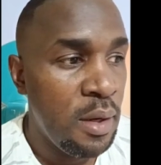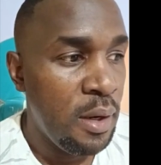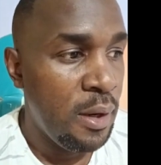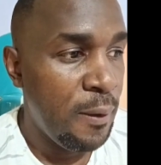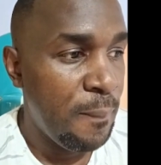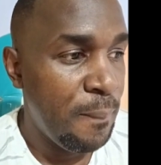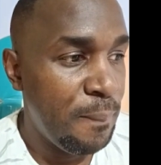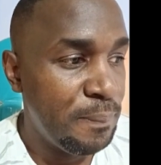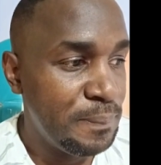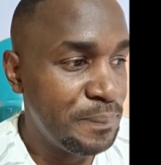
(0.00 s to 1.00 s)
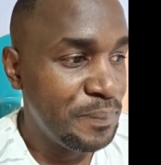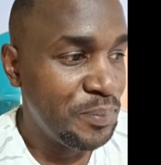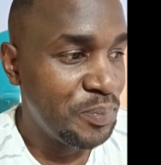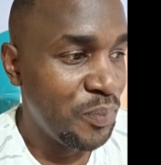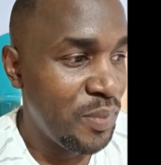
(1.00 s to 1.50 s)
I
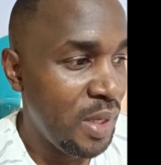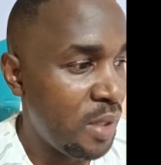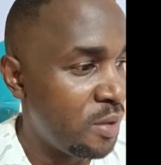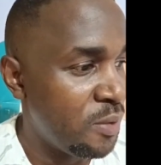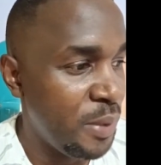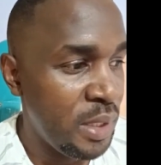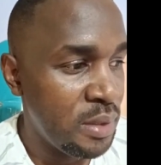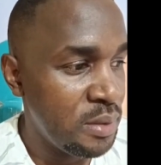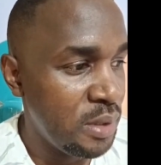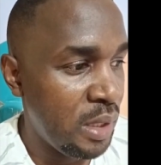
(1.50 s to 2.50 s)
don't know, man.